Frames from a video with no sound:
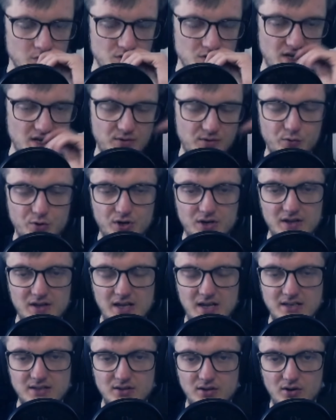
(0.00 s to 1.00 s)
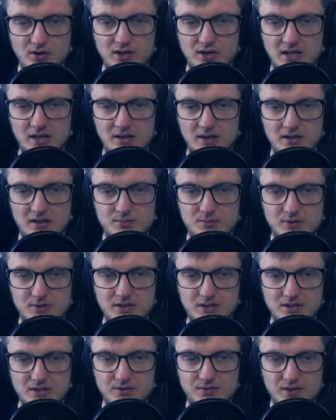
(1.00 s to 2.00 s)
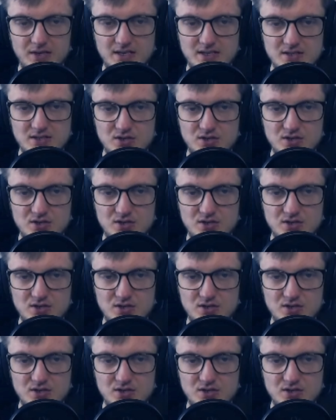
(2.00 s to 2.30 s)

So, like, for Renekton... Okay, let me rephrase.